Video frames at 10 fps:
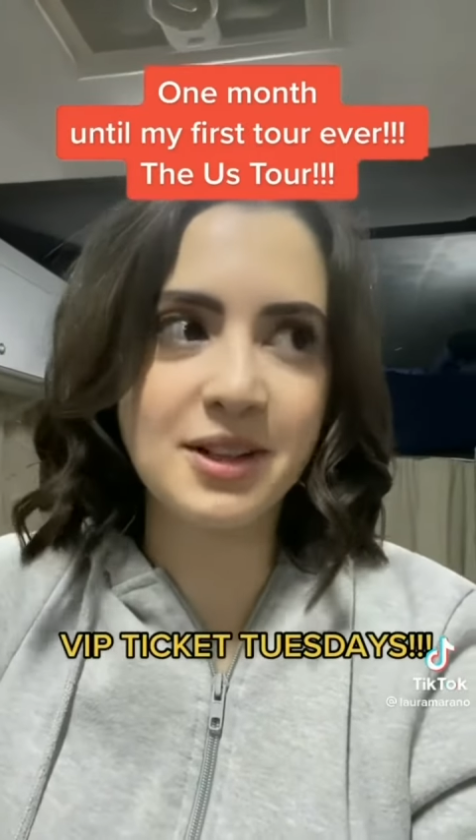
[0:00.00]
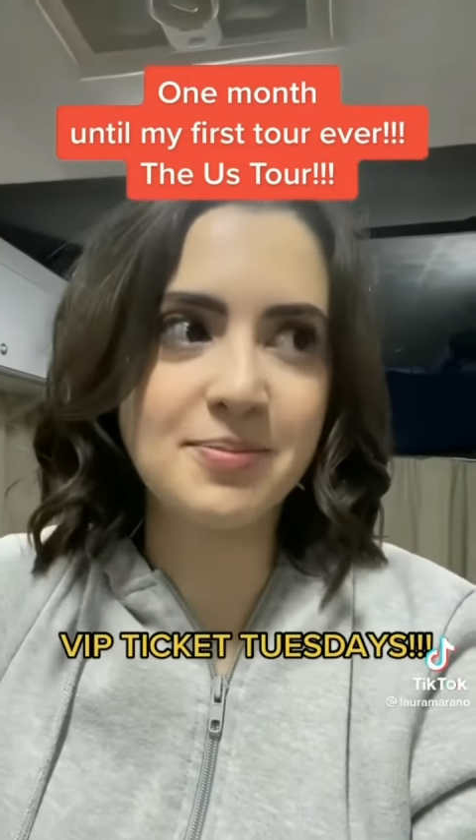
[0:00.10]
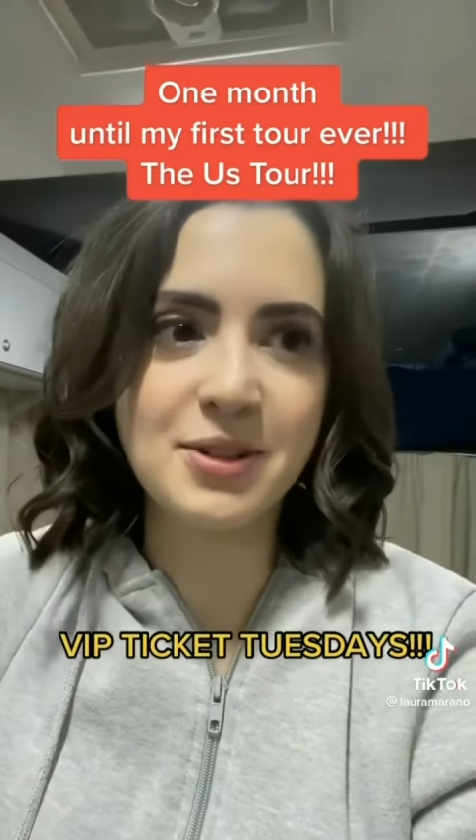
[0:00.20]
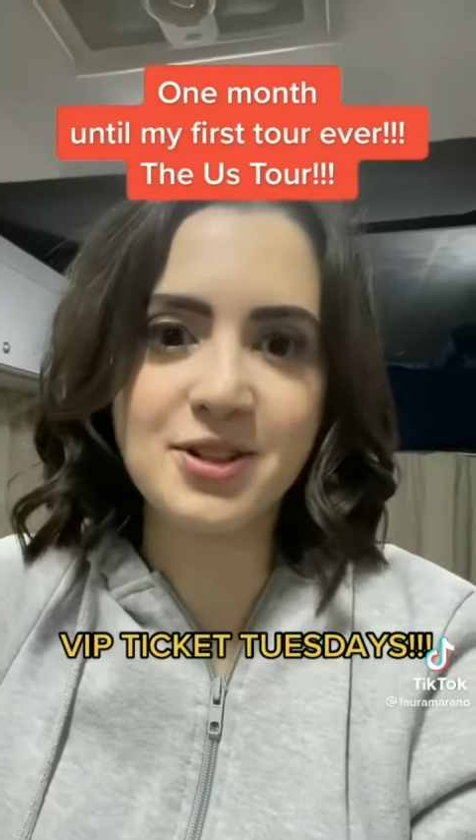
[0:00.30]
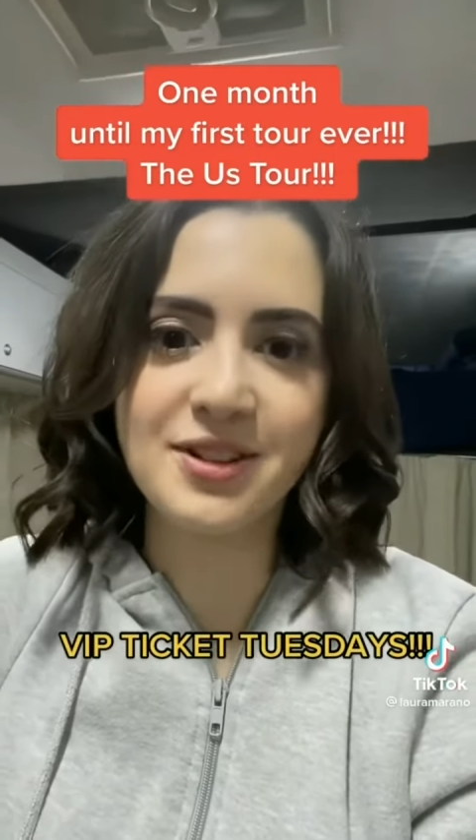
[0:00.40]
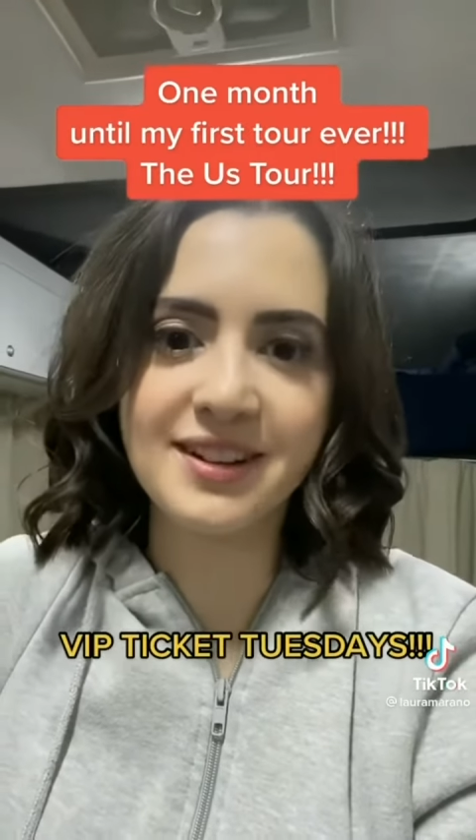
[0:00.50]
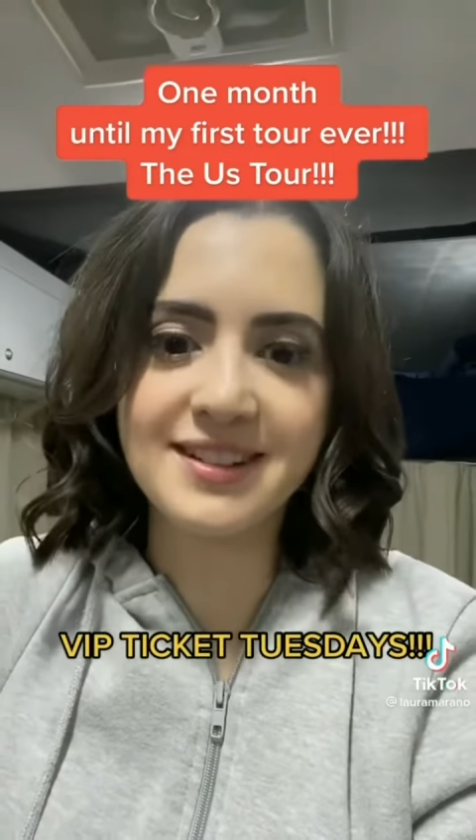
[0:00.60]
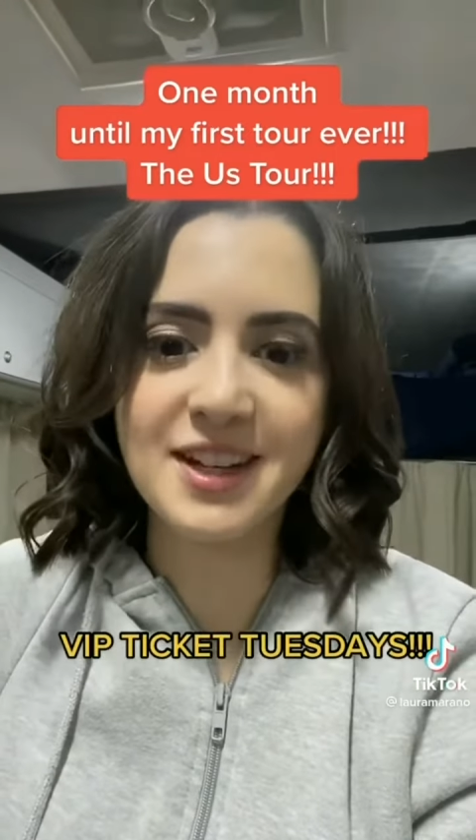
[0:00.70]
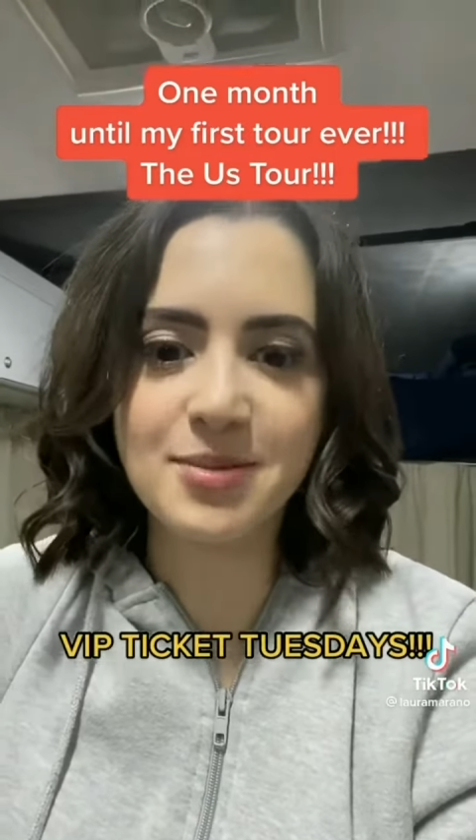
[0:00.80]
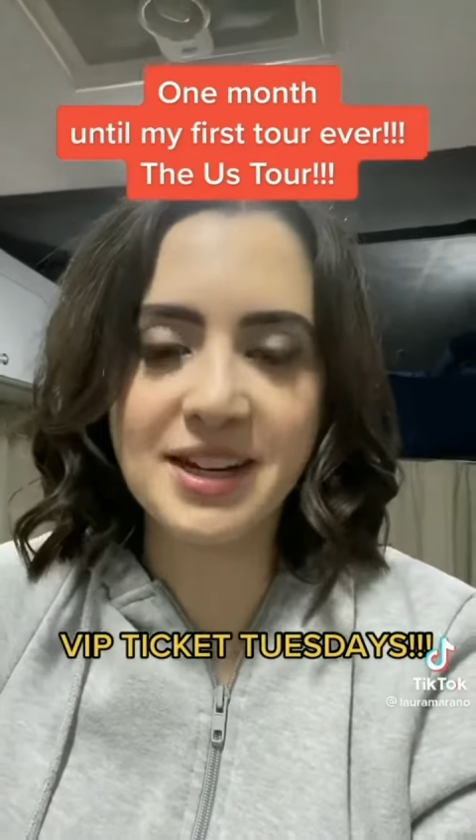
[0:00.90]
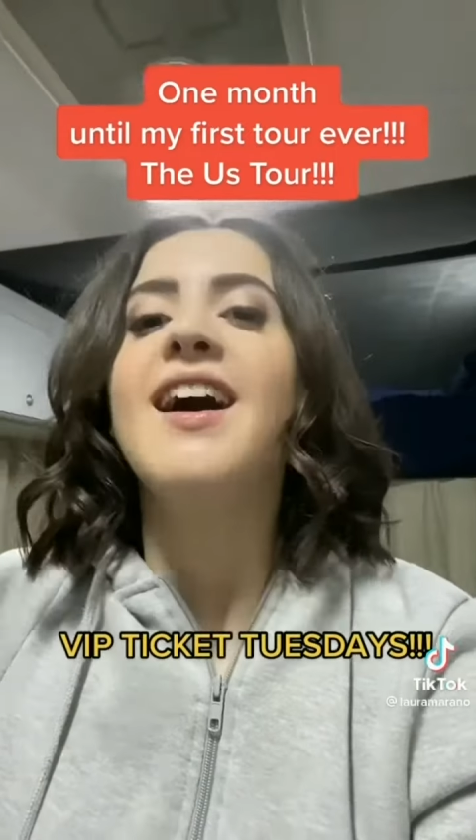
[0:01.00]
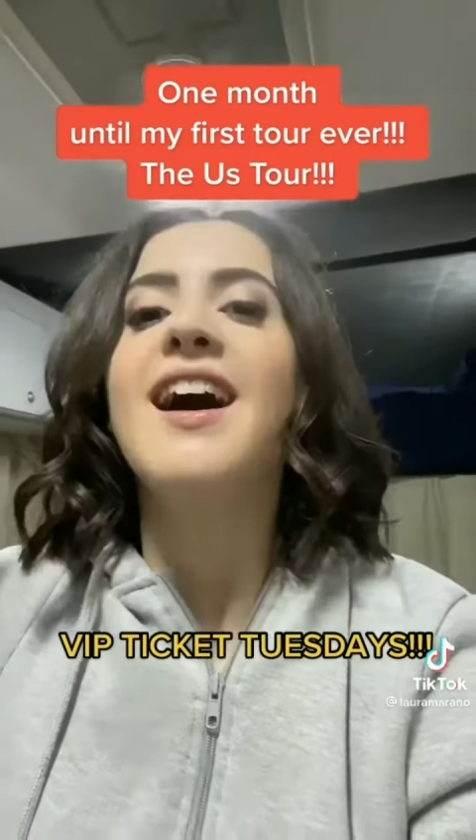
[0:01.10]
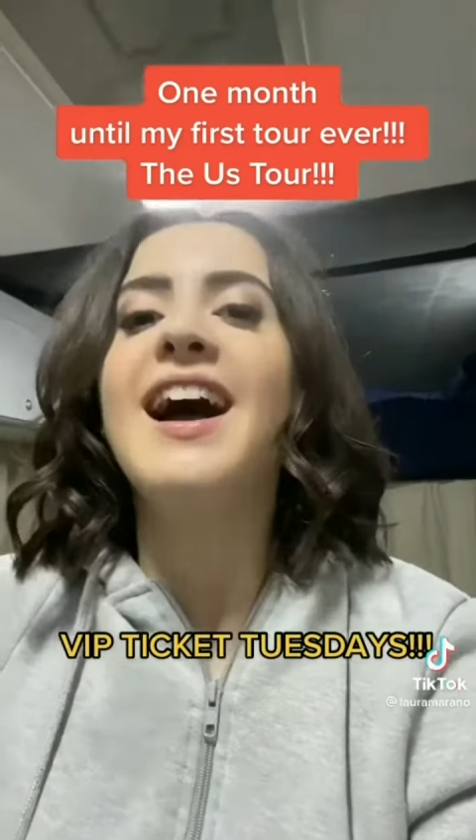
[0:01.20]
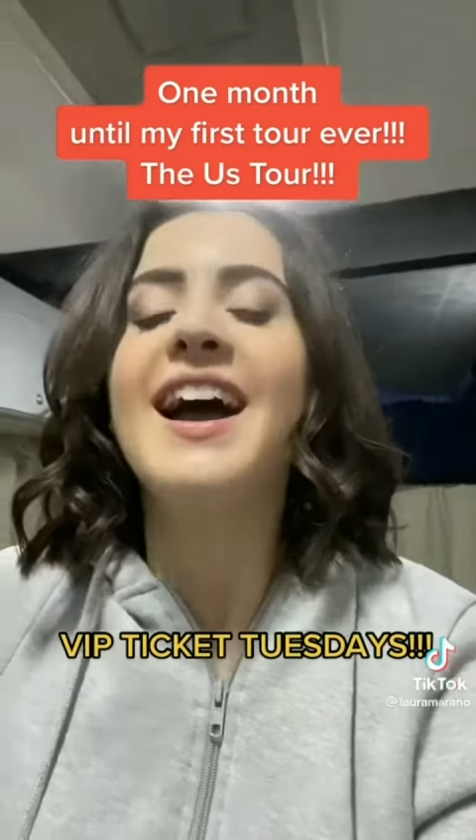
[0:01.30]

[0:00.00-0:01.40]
really butchering this explanation